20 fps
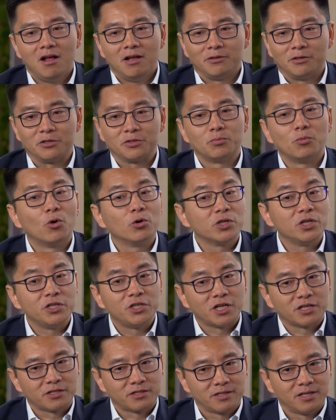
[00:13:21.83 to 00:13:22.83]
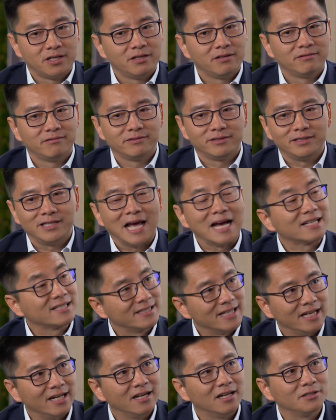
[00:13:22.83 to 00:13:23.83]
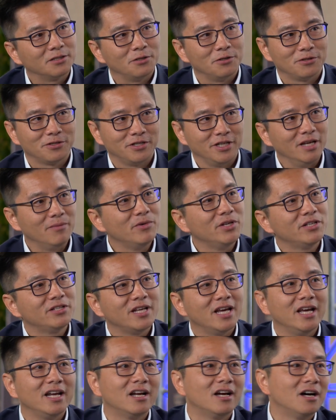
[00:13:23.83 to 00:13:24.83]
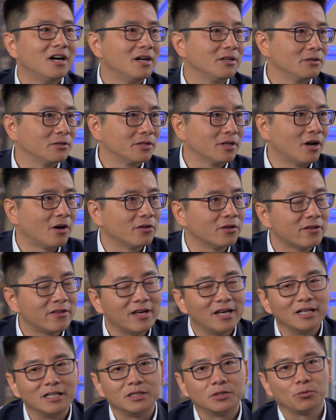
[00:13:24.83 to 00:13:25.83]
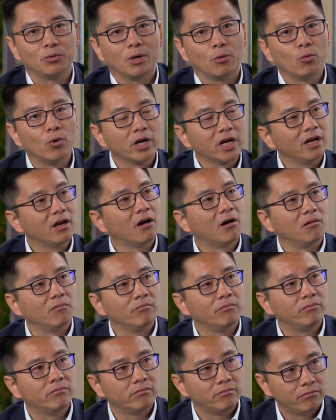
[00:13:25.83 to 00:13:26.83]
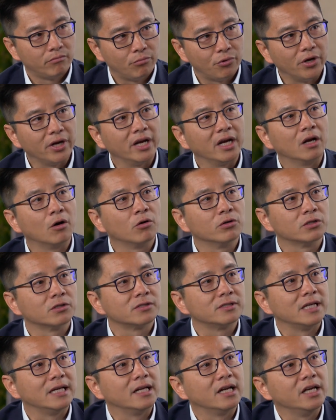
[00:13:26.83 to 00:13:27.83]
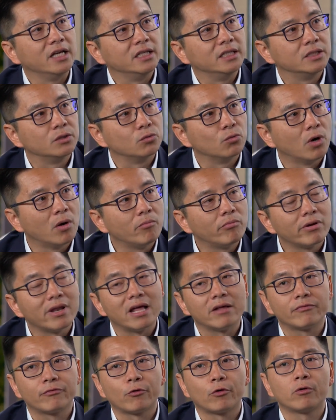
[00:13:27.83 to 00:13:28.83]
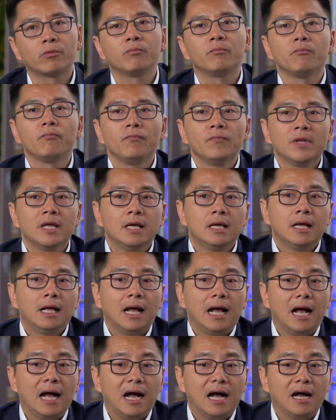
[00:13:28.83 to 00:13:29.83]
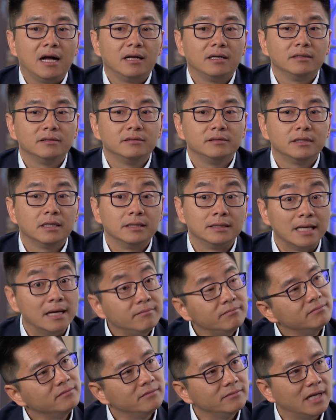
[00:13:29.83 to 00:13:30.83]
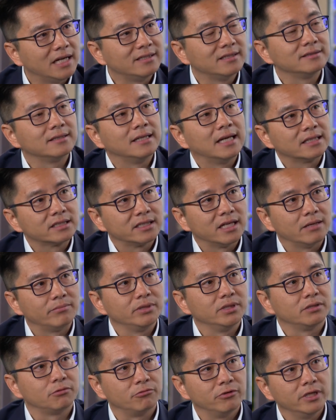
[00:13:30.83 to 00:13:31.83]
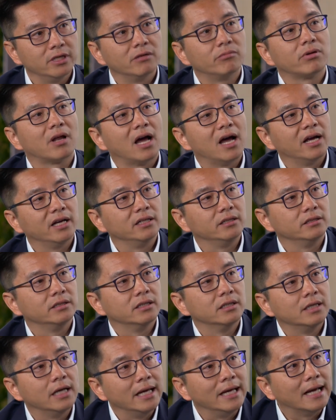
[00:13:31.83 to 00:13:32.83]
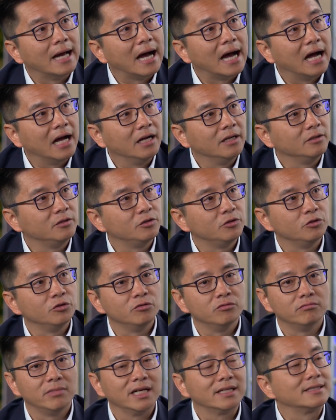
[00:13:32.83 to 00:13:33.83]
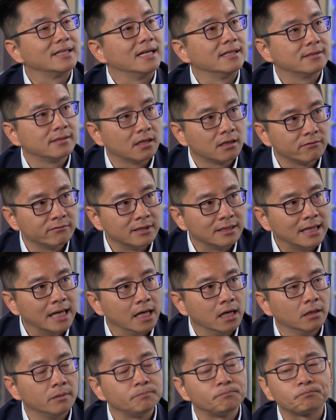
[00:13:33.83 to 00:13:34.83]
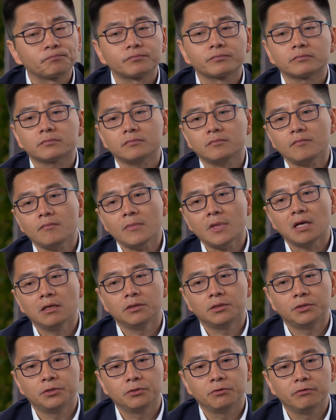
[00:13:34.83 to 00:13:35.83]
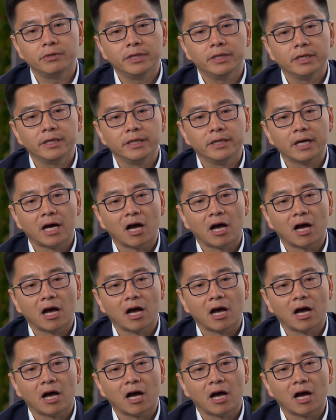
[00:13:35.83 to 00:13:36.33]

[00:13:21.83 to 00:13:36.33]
there's more than just text data, there's image data, there's other things. We're working on bringing all those data into one platform. And then I think the next step is really applying the AI to make sense out of the data, to really